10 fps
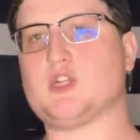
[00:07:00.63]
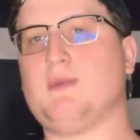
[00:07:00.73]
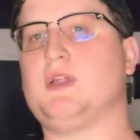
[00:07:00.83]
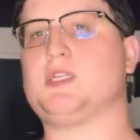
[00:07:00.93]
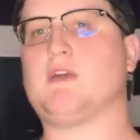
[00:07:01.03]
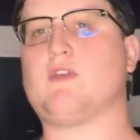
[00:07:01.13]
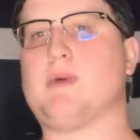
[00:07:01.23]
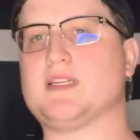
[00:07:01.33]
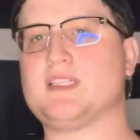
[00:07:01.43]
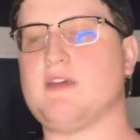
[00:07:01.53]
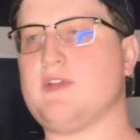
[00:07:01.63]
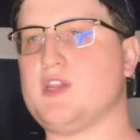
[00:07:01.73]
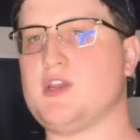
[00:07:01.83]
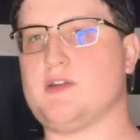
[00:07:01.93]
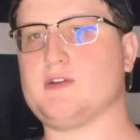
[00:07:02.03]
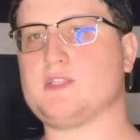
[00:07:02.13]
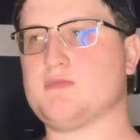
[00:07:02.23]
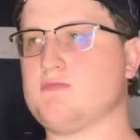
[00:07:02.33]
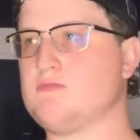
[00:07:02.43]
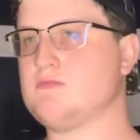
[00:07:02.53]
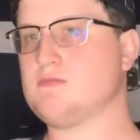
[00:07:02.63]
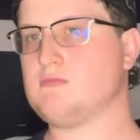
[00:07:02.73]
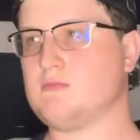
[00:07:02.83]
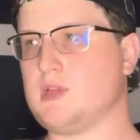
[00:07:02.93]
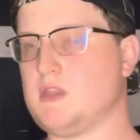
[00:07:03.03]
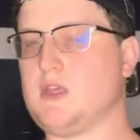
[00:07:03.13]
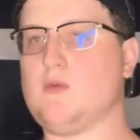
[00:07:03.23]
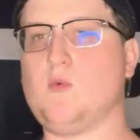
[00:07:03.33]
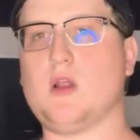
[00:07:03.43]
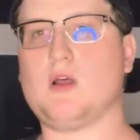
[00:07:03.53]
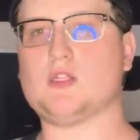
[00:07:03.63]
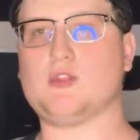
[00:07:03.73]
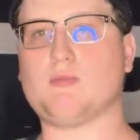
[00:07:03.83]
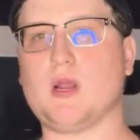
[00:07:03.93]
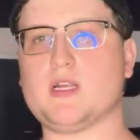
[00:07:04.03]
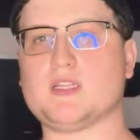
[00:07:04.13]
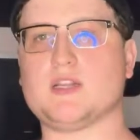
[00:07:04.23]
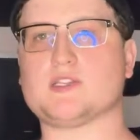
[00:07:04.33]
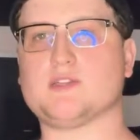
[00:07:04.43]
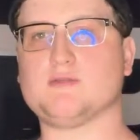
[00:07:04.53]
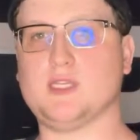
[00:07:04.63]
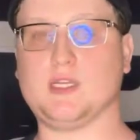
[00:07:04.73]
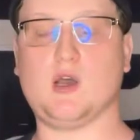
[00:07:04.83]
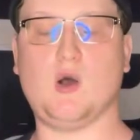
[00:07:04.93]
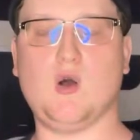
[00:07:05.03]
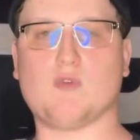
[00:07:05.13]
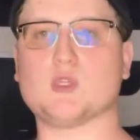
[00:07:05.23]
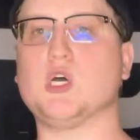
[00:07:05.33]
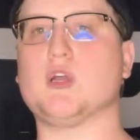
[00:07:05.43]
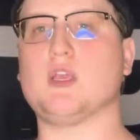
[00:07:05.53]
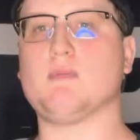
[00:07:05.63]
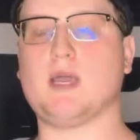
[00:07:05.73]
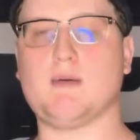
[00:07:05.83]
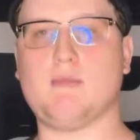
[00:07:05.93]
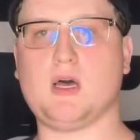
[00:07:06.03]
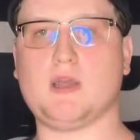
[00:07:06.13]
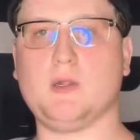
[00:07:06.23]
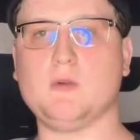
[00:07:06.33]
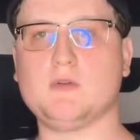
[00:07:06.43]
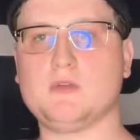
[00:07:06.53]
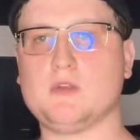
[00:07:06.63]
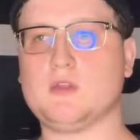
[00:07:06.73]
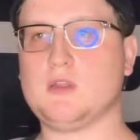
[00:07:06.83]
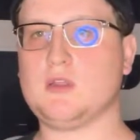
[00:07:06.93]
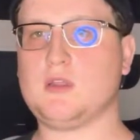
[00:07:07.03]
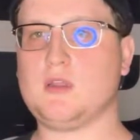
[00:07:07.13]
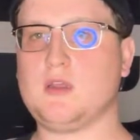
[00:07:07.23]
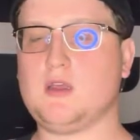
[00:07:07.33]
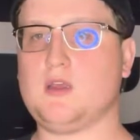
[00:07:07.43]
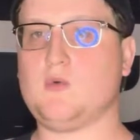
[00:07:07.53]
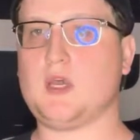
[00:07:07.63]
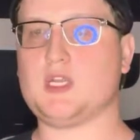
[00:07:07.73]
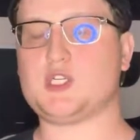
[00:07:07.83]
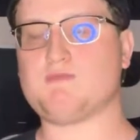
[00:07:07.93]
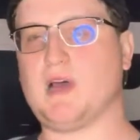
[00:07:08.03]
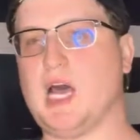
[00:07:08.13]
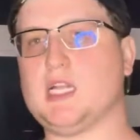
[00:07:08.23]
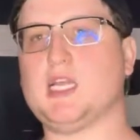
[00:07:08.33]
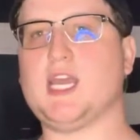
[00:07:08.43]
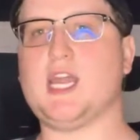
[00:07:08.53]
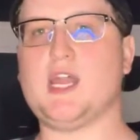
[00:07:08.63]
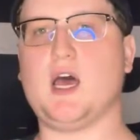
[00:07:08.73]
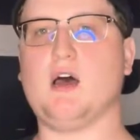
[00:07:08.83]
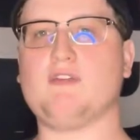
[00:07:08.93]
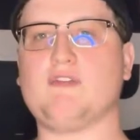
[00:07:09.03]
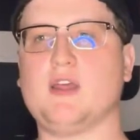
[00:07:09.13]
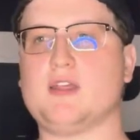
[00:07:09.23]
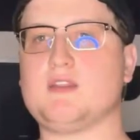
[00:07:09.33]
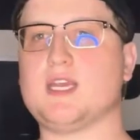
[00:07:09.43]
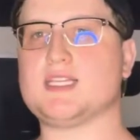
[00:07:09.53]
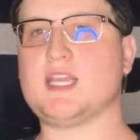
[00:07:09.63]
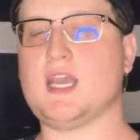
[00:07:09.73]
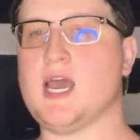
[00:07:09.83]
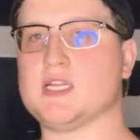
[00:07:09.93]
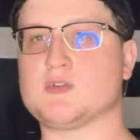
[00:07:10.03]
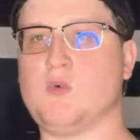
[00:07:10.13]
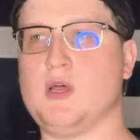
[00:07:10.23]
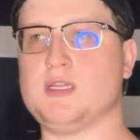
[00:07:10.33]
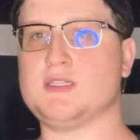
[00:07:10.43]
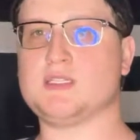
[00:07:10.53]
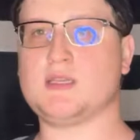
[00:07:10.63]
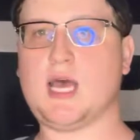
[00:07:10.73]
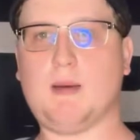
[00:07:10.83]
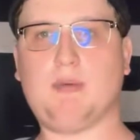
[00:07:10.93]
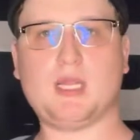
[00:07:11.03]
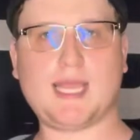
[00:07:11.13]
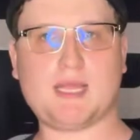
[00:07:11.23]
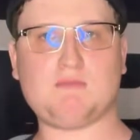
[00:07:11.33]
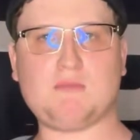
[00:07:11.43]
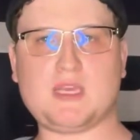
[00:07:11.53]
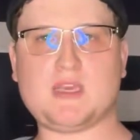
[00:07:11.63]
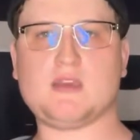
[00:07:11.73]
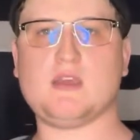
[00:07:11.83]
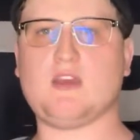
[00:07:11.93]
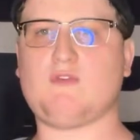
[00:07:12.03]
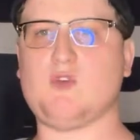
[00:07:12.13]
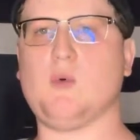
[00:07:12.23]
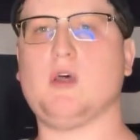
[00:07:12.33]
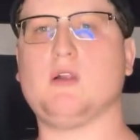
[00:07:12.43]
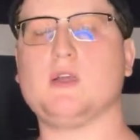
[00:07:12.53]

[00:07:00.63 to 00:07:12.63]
military for about 7 years, and then went on to the predecessor that overtook it by a mile, which, oddly enough, the SKS was a plan B, if you will,